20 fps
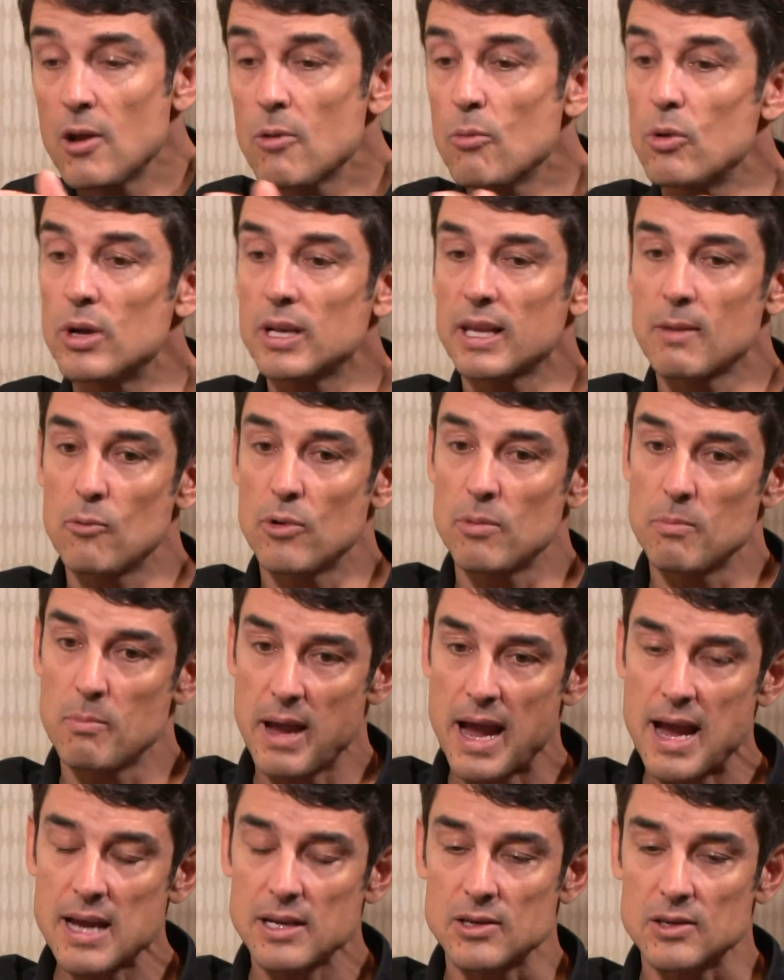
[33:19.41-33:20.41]
What
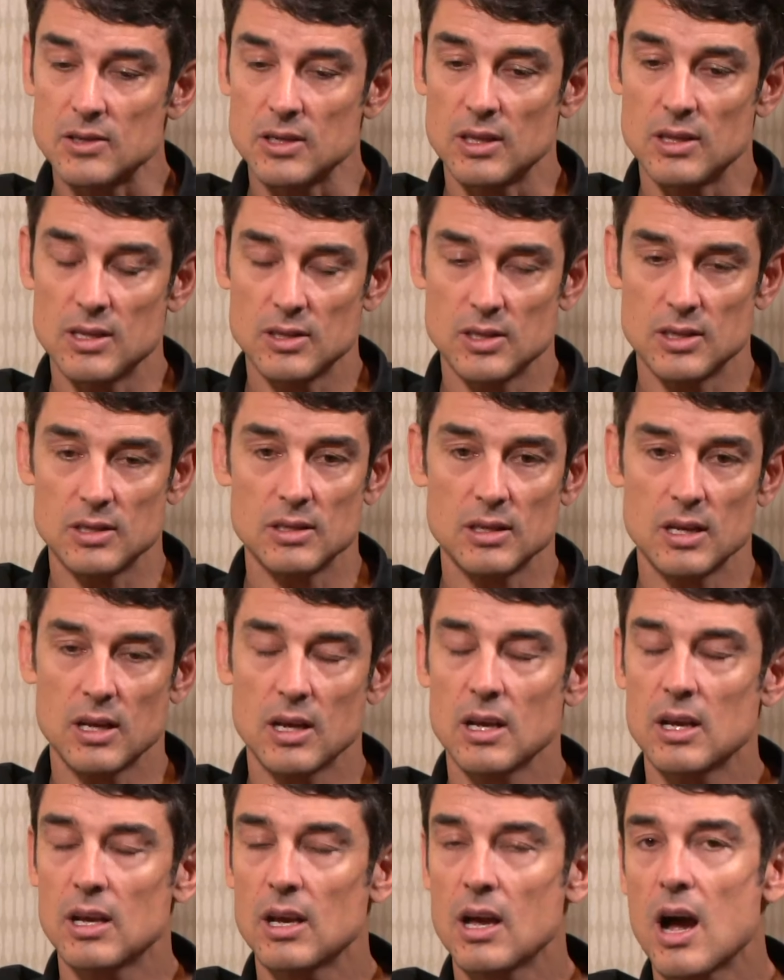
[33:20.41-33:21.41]
matters, and this is
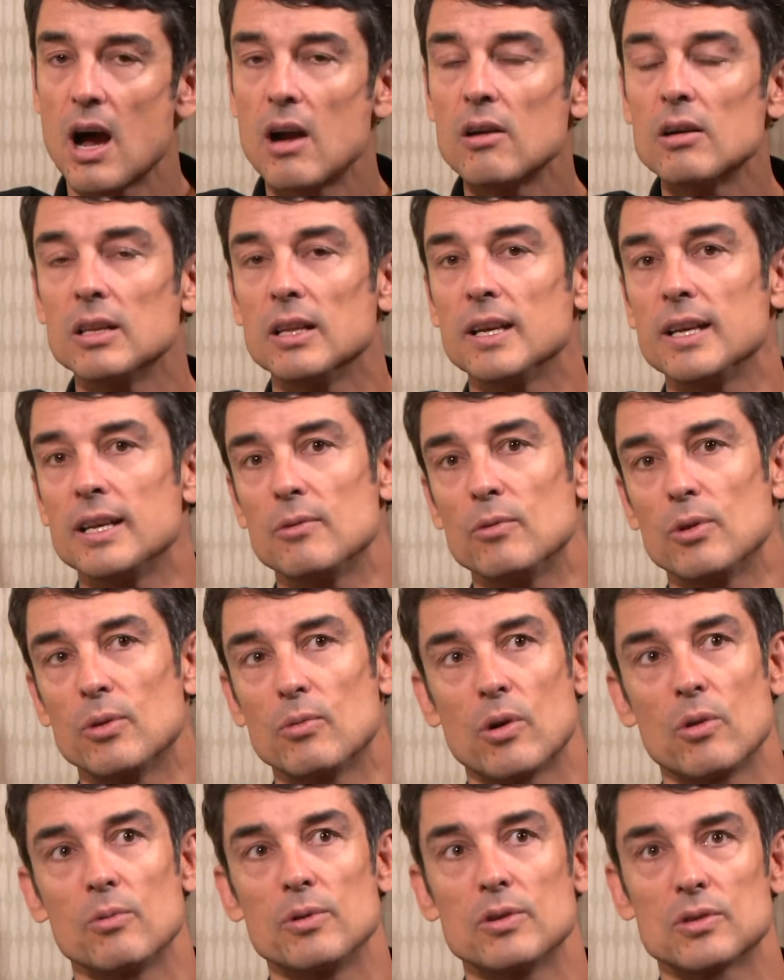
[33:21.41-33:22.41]
correlated with
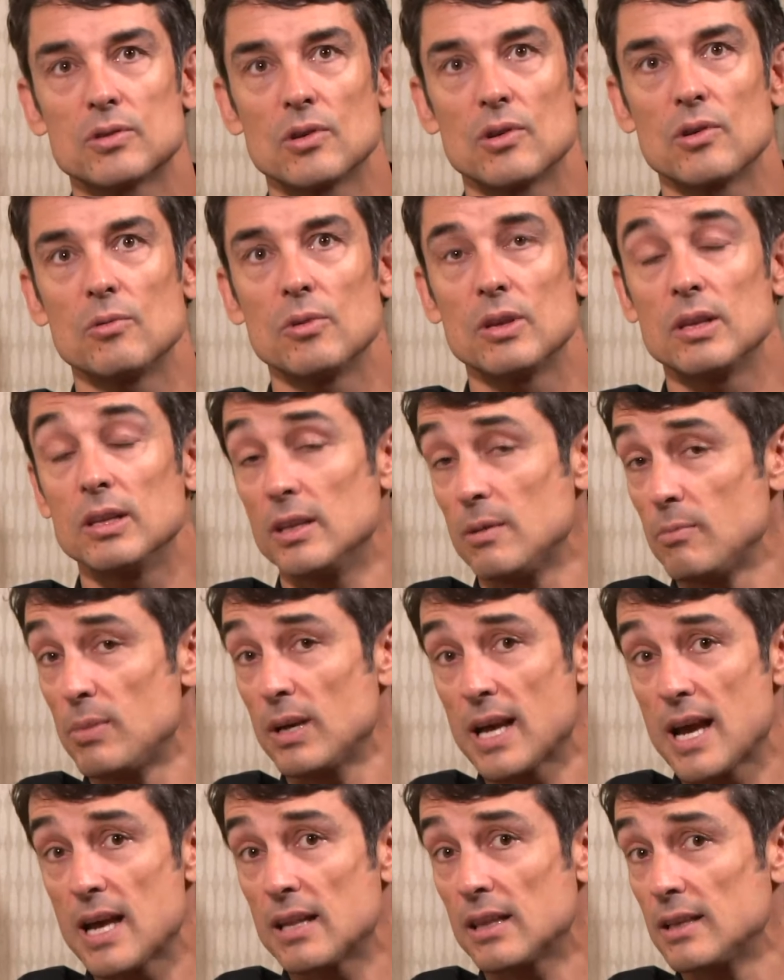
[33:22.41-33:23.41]
what we saw with
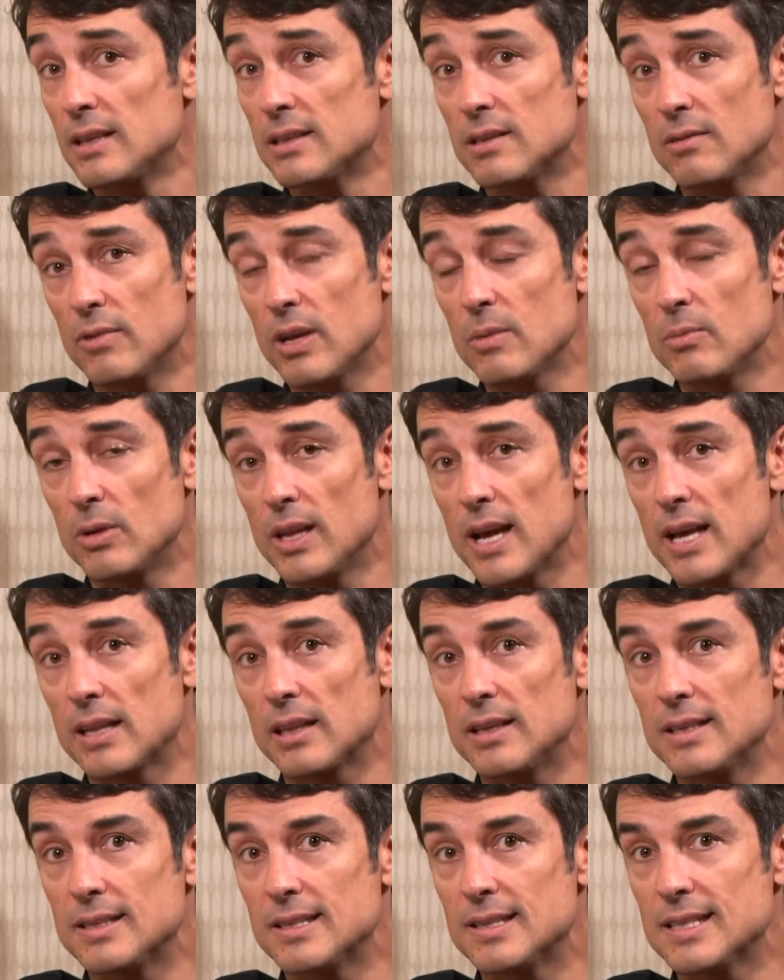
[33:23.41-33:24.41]
Olympic athletes and Red Bull
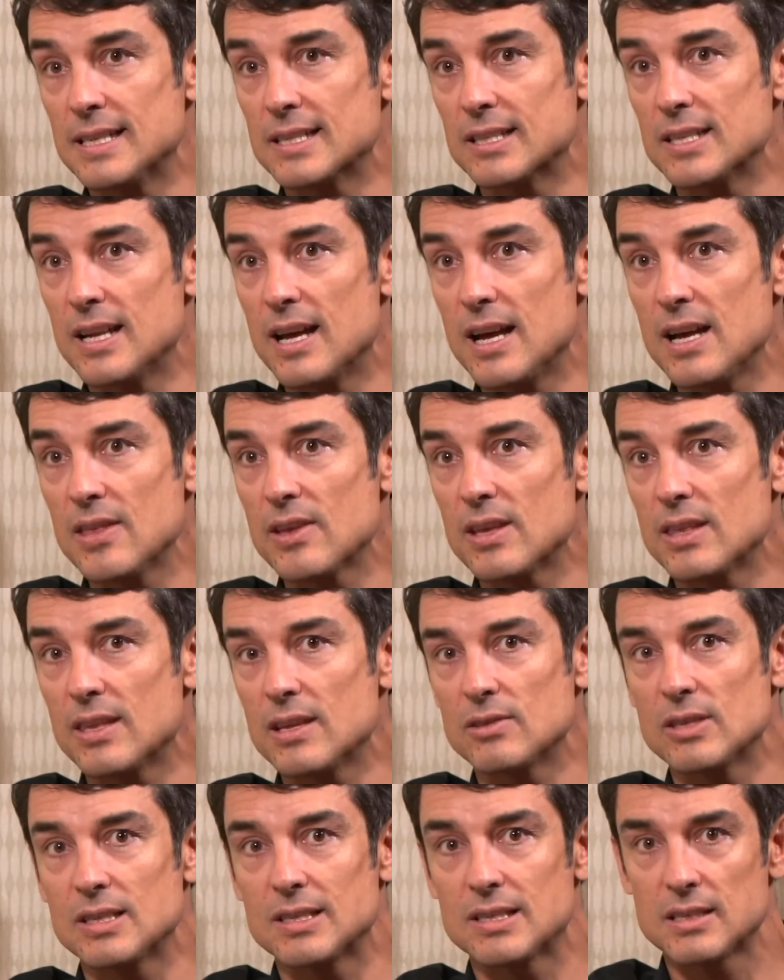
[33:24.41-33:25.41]
athletes, is it's not that
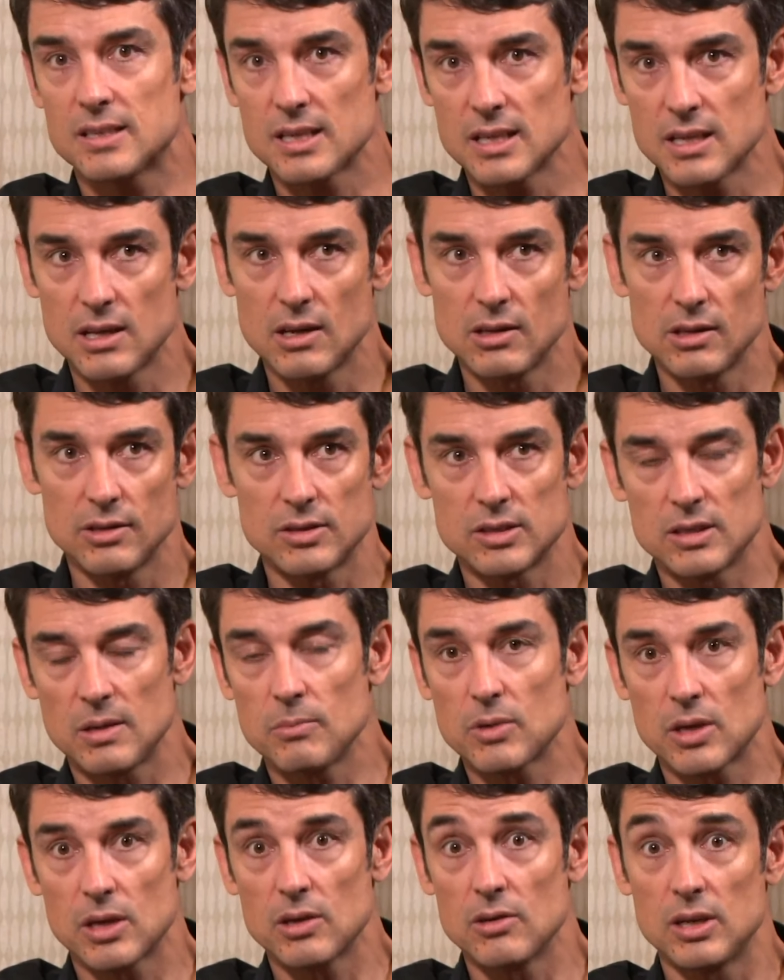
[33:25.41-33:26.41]
there's a singular
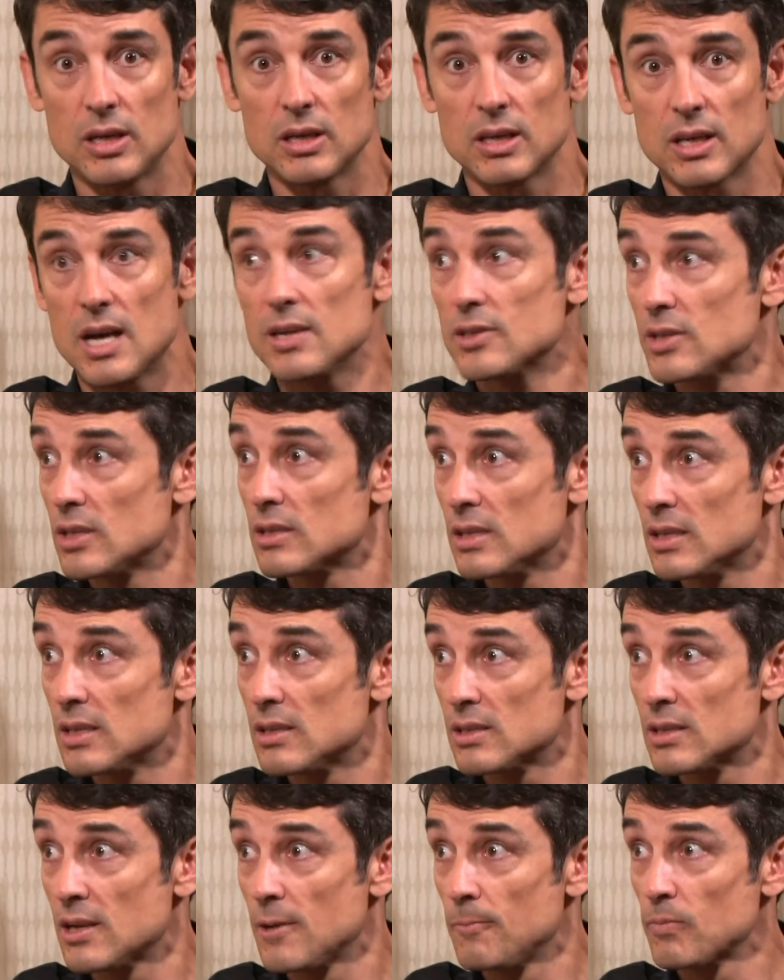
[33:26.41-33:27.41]
zip code in
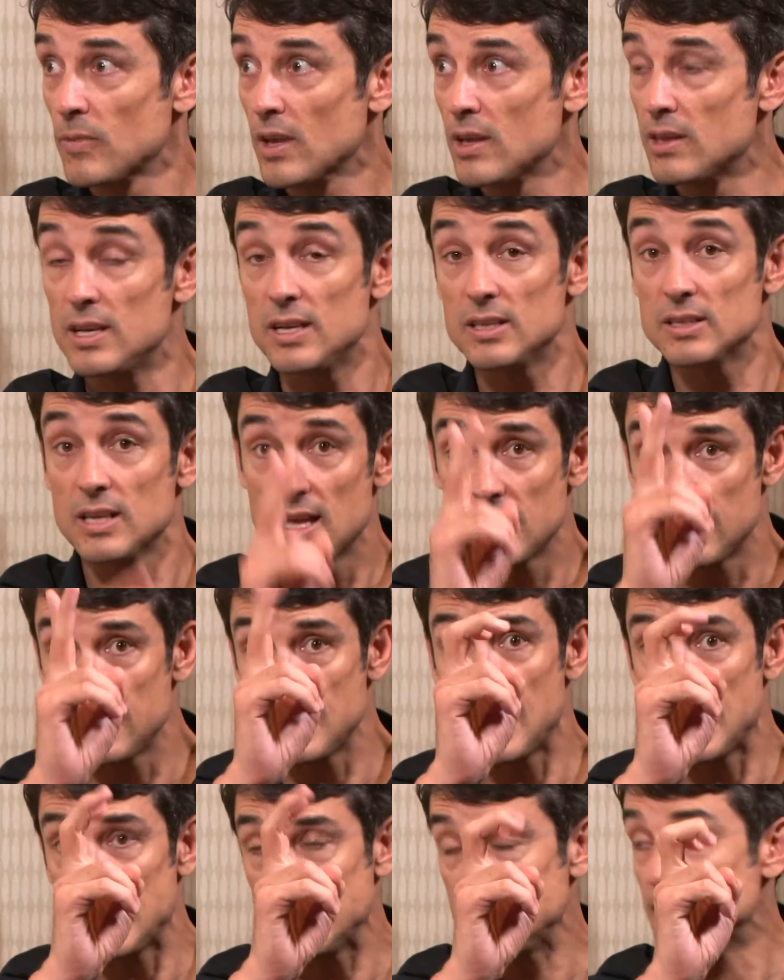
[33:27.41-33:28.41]
consciousness that is
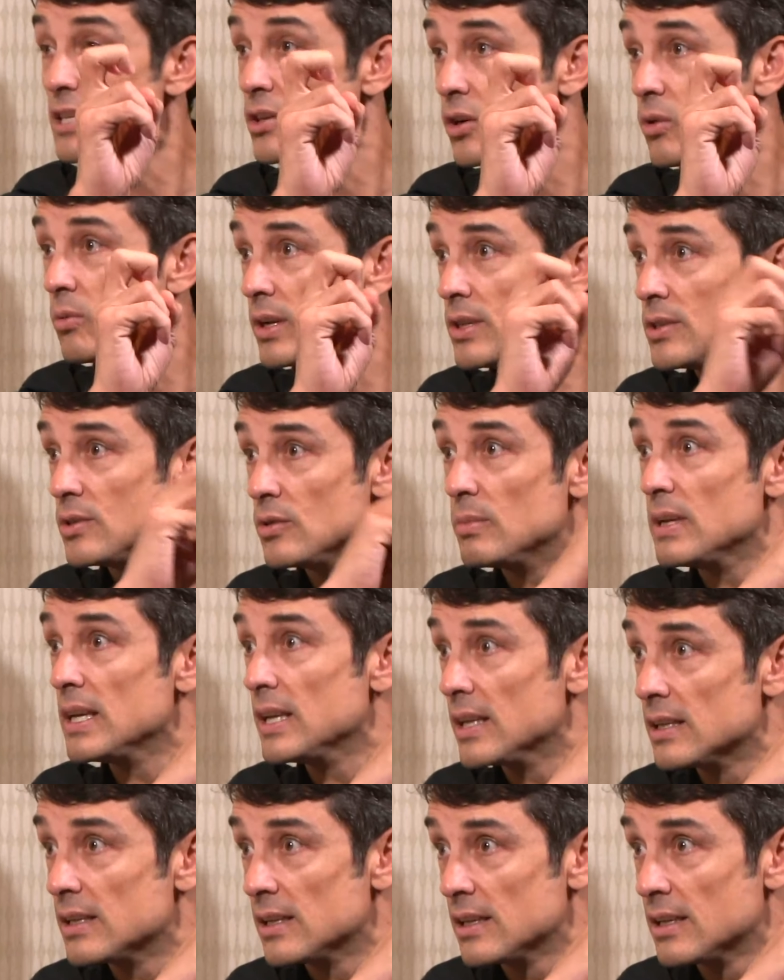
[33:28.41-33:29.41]
the ideal one to be
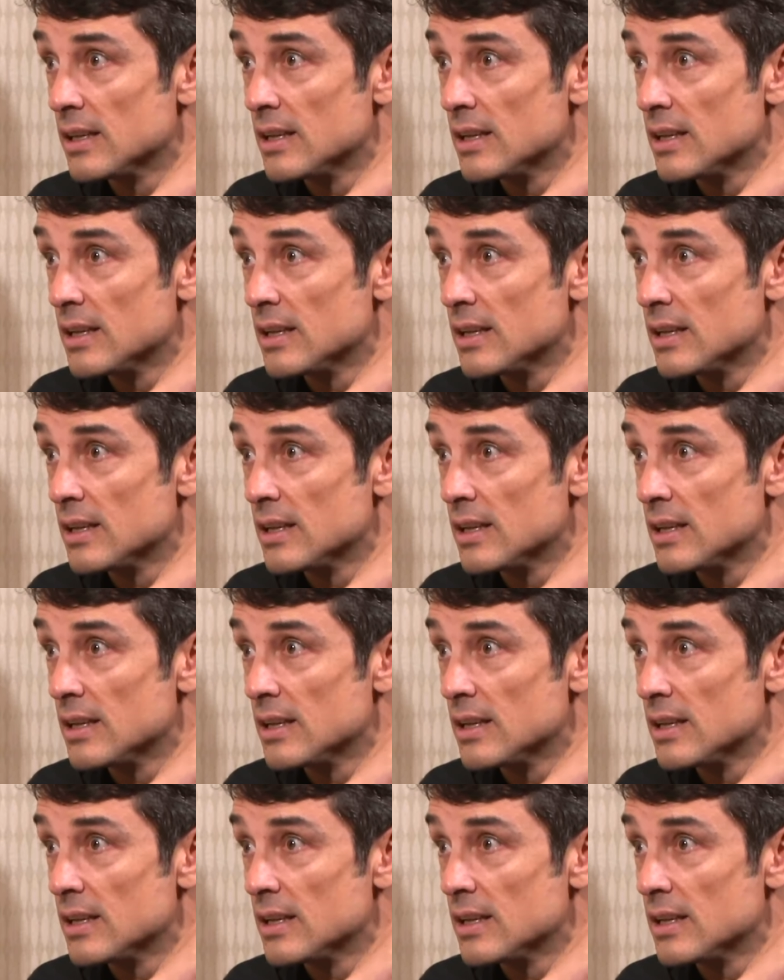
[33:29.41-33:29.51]
in.